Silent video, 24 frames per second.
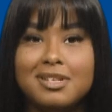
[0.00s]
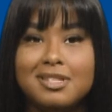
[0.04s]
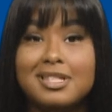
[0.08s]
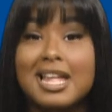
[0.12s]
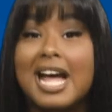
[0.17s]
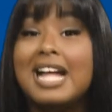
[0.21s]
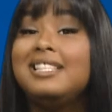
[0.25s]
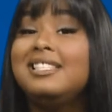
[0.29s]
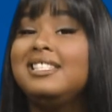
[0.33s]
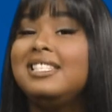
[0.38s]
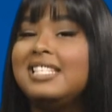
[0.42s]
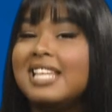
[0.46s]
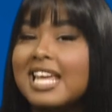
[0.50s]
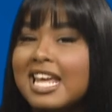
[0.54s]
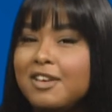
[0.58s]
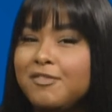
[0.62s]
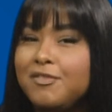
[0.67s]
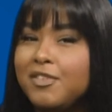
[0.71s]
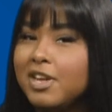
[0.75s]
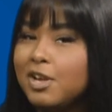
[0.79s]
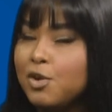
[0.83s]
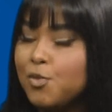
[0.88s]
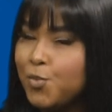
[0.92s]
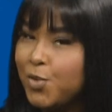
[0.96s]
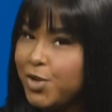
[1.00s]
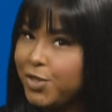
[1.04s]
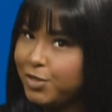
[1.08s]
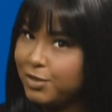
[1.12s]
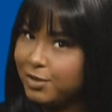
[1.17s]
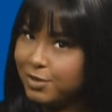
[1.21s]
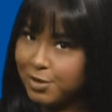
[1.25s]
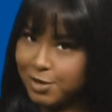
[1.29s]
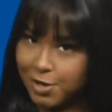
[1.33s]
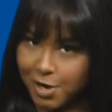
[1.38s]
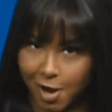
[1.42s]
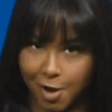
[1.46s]
and saving
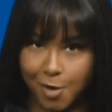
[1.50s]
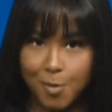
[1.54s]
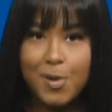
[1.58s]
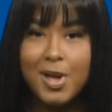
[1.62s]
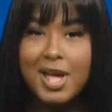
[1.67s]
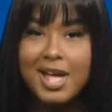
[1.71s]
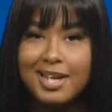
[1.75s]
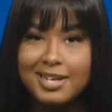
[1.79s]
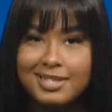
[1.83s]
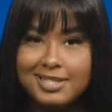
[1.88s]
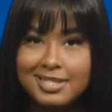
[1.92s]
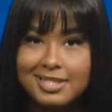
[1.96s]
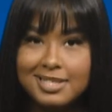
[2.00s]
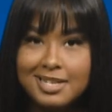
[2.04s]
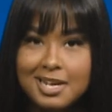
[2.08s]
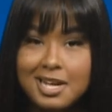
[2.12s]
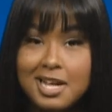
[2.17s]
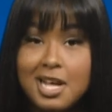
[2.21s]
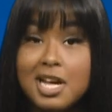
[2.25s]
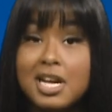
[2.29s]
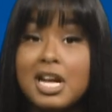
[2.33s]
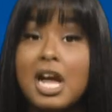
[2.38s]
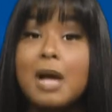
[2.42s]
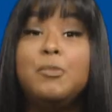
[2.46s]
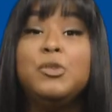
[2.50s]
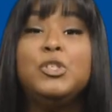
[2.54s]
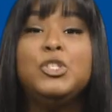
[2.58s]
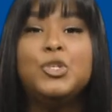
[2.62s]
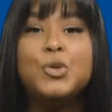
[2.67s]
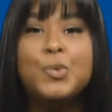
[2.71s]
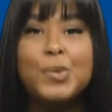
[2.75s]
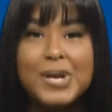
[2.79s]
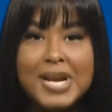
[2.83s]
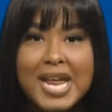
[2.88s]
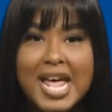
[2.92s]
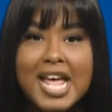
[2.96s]
with no S, comes
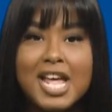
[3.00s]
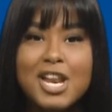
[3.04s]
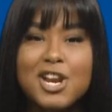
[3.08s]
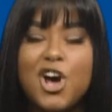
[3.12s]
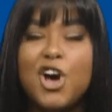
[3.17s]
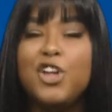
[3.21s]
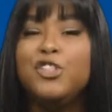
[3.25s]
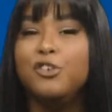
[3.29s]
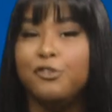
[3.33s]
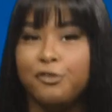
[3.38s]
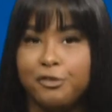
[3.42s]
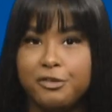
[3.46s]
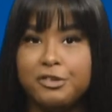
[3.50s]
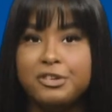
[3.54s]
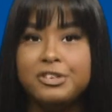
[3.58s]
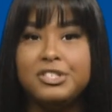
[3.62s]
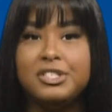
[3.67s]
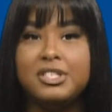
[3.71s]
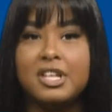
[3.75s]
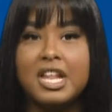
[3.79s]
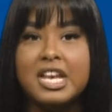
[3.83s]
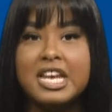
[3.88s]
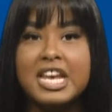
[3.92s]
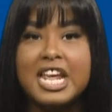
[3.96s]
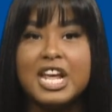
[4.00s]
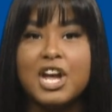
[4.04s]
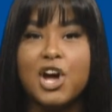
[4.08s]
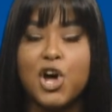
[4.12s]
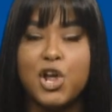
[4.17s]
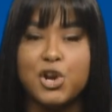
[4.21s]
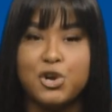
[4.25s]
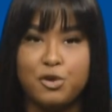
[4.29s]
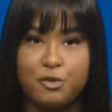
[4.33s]
to an end on the first Sunday on